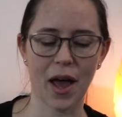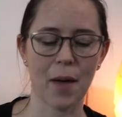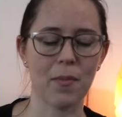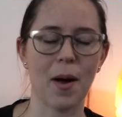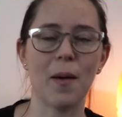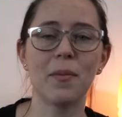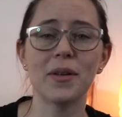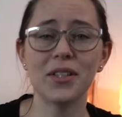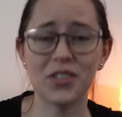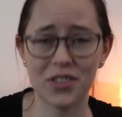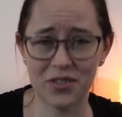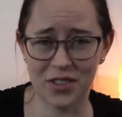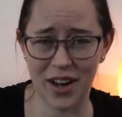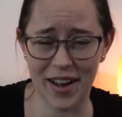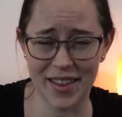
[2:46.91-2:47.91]
I probably should
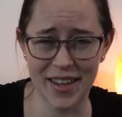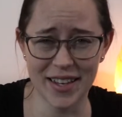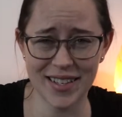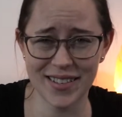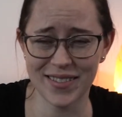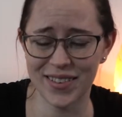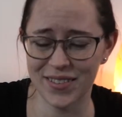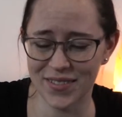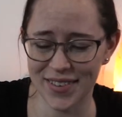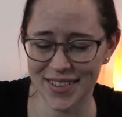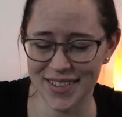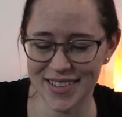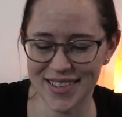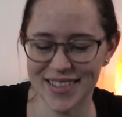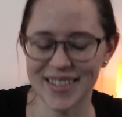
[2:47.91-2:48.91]
have tried this one first,